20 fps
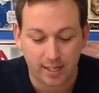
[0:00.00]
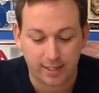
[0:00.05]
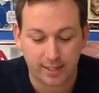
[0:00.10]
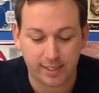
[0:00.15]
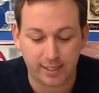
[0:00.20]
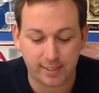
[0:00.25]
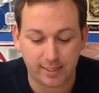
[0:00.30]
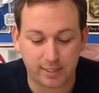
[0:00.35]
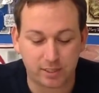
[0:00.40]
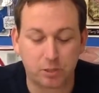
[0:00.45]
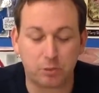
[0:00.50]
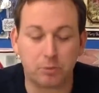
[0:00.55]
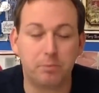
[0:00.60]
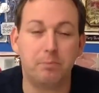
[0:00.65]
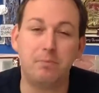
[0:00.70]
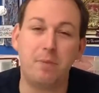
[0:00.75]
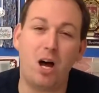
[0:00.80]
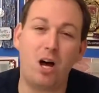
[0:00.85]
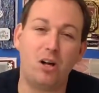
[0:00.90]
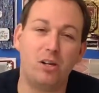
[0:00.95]
This is called
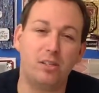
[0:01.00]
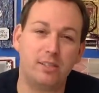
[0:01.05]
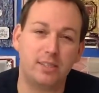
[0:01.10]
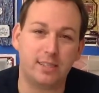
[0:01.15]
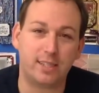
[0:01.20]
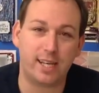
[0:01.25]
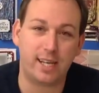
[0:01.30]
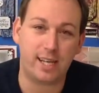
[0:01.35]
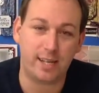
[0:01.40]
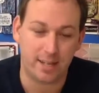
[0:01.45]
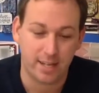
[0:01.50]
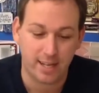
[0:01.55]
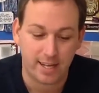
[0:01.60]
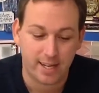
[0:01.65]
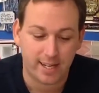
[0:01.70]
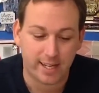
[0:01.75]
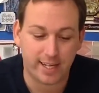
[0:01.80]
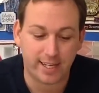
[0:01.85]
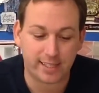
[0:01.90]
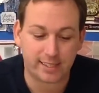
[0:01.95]
Mask It.
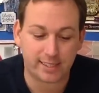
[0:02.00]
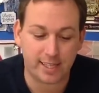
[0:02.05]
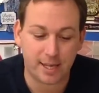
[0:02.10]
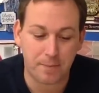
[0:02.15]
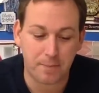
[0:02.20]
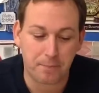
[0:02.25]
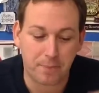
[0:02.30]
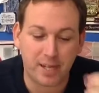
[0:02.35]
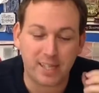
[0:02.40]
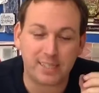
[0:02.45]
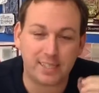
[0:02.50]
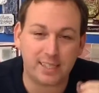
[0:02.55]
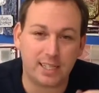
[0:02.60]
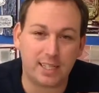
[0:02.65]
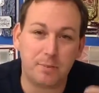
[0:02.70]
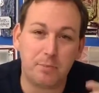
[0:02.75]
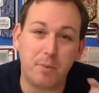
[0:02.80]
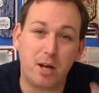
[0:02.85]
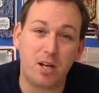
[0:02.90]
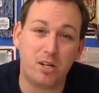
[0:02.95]
It's
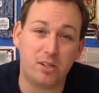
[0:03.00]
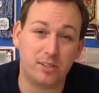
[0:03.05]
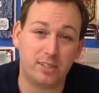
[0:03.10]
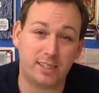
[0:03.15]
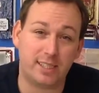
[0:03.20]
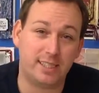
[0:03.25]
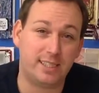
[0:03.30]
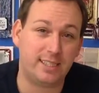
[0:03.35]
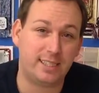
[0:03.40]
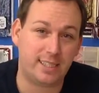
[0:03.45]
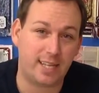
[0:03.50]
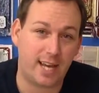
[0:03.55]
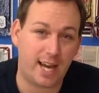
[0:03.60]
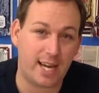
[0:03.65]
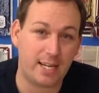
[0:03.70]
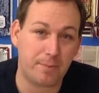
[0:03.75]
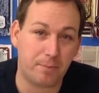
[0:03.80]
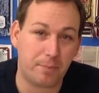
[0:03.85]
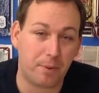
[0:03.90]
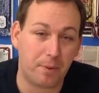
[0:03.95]
basically masking
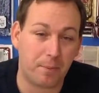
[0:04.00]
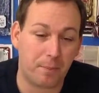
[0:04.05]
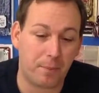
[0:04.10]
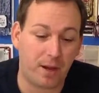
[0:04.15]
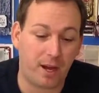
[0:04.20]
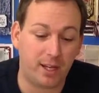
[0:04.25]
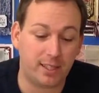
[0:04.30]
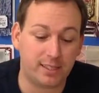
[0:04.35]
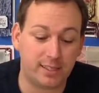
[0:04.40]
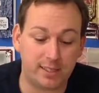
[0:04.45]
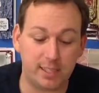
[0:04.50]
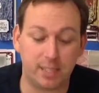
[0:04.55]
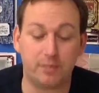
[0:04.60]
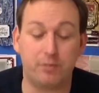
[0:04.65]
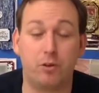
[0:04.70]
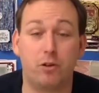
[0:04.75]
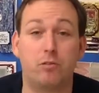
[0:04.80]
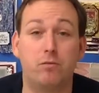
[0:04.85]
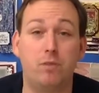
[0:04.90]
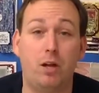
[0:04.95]
tape, but instead of
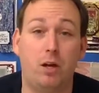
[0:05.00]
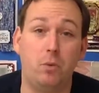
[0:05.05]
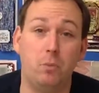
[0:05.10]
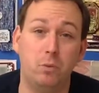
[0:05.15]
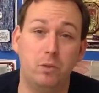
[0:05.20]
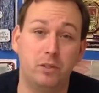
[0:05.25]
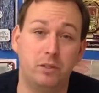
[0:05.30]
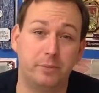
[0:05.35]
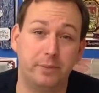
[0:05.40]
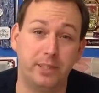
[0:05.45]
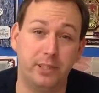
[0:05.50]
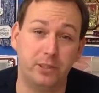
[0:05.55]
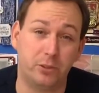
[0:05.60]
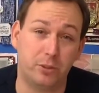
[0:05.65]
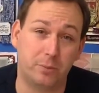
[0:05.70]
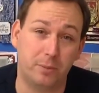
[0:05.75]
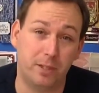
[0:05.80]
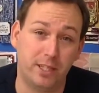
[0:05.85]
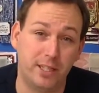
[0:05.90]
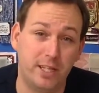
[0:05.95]
on a roll as we
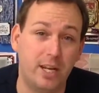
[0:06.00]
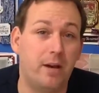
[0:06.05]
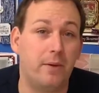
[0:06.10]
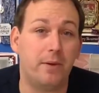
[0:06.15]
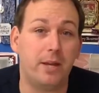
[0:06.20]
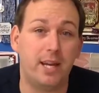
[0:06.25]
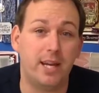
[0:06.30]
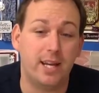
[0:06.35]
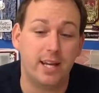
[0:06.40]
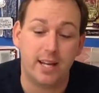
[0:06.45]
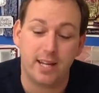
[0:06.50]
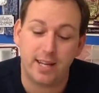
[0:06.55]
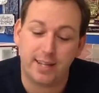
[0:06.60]
normally know it,